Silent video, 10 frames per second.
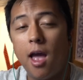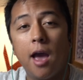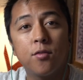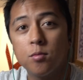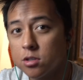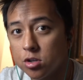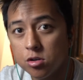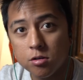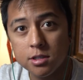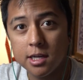Everyone's
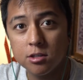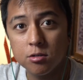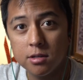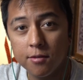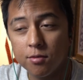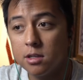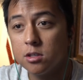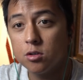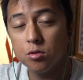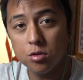controller settings are different,
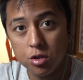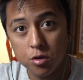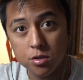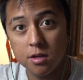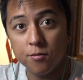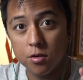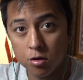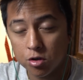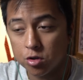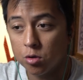so use it for your
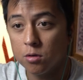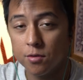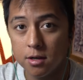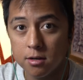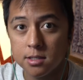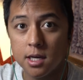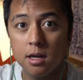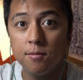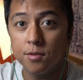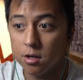controller, for your
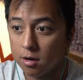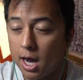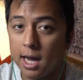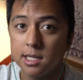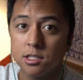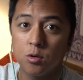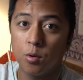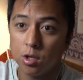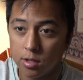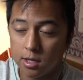setup, for your eyes, the
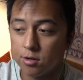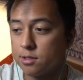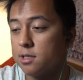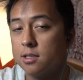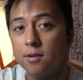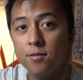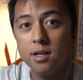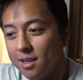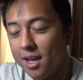way you like your sensitivity.